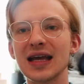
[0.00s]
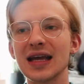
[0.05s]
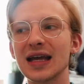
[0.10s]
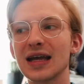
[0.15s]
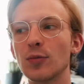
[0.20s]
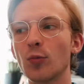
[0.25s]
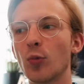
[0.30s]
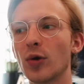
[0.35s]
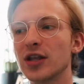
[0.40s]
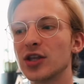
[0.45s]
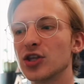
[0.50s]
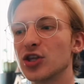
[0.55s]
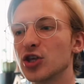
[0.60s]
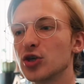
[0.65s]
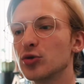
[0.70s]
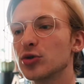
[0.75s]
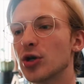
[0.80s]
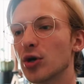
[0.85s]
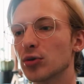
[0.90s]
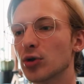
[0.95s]
when
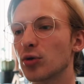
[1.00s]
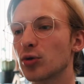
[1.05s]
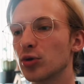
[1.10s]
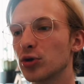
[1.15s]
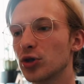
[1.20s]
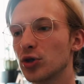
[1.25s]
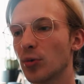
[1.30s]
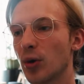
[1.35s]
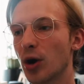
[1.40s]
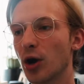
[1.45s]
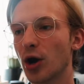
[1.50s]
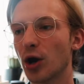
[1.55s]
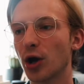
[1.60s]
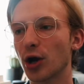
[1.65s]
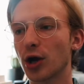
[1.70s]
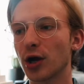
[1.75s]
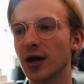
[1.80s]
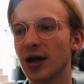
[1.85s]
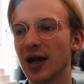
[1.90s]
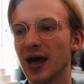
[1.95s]
you don't know who you
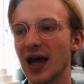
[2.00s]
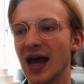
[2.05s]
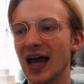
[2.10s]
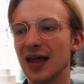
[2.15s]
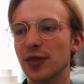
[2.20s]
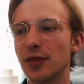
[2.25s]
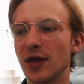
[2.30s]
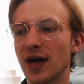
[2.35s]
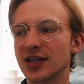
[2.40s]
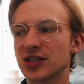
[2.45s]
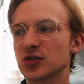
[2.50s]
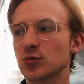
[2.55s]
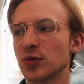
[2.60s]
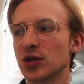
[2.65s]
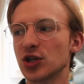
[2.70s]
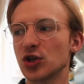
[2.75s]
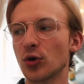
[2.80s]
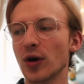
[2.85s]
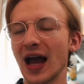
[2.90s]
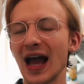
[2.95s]
are, and thus when
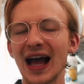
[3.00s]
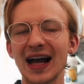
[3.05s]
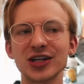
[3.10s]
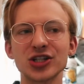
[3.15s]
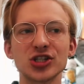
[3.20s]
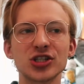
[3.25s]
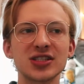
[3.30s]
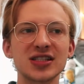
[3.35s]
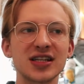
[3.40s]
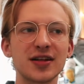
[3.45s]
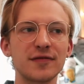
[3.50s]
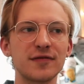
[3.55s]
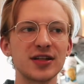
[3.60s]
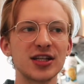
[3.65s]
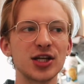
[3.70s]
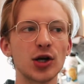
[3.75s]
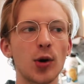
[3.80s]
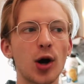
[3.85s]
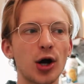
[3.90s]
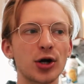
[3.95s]
your actions in a
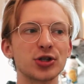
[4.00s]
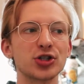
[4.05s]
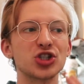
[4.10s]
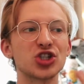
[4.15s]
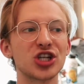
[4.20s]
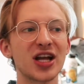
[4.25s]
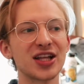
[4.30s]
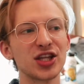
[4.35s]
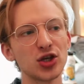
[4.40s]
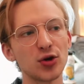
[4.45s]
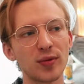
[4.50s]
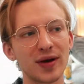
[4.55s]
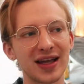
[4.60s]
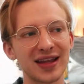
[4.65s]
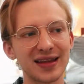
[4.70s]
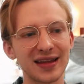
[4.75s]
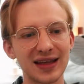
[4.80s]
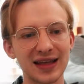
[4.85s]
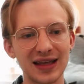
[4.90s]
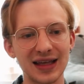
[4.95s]
video aren't
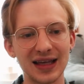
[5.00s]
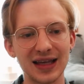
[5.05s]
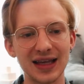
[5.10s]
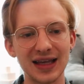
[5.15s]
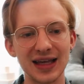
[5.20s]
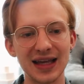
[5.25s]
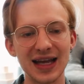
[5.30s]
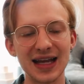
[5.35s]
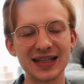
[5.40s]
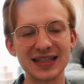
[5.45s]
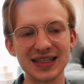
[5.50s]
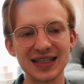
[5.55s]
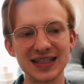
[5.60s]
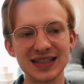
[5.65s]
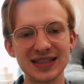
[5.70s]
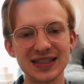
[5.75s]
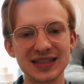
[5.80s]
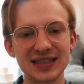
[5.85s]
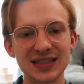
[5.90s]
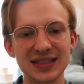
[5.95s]
genuine, it's
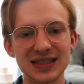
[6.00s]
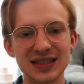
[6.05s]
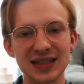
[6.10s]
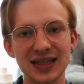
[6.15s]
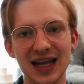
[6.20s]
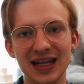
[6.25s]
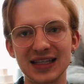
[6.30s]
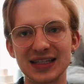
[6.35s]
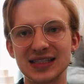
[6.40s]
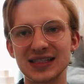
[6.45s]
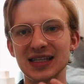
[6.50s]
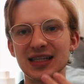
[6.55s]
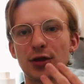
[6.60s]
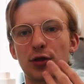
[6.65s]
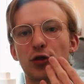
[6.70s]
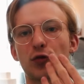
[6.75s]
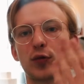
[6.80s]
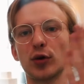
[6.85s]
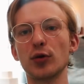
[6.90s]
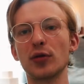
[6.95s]
easy to kind of see
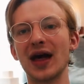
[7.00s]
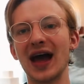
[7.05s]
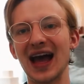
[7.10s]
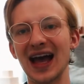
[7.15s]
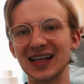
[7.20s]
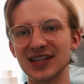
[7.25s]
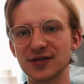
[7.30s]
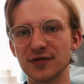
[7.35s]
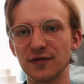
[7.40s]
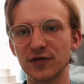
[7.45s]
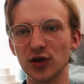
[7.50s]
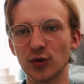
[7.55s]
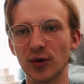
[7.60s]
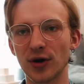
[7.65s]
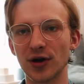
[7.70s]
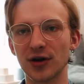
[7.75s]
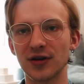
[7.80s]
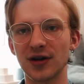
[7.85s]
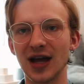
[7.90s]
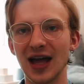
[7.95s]
through that as a
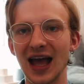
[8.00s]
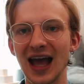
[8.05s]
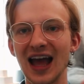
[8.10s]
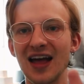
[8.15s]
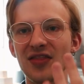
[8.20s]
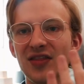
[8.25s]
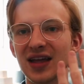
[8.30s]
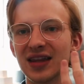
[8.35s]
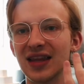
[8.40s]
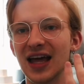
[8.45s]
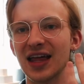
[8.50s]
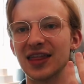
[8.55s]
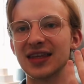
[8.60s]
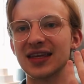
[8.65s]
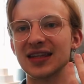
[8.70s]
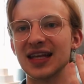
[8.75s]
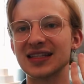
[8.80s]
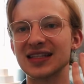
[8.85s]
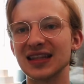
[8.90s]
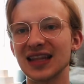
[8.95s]
viewer. And then I think
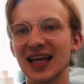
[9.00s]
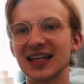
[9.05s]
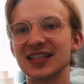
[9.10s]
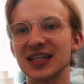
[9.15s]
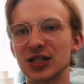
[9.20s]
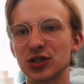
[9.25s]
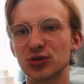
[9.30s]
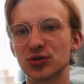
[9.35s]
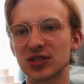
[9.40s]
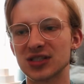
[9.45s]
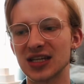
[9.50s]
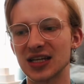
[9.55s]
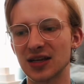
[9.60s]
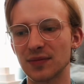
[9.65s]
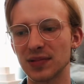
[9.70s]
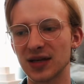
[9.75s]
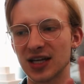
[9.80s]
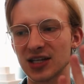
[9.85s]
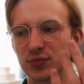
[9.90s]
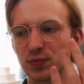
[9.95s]
that's less interesting
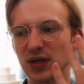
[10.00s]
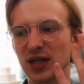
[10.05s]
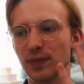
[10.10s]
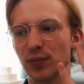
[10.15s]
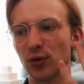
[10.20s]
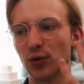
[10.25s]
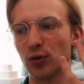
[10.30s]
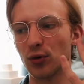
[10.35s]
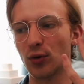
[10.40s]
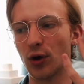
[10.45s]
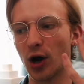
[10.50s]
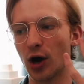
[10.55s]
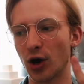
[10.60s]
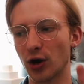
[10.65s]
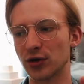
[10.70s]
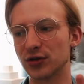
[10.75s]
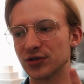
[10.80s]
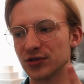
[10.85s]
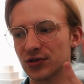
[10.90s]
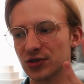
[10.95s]
because people who
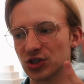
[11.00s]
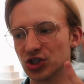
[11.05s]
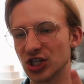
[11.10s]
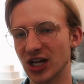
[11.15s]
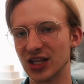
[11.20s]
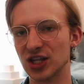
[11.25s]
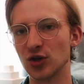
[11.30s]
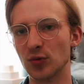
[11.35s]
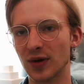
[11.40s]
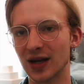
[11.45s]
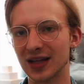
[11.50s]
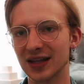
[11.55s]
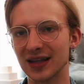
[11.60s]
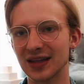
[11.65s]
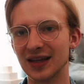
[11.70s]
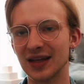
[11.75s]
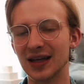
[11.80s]
aren't genuine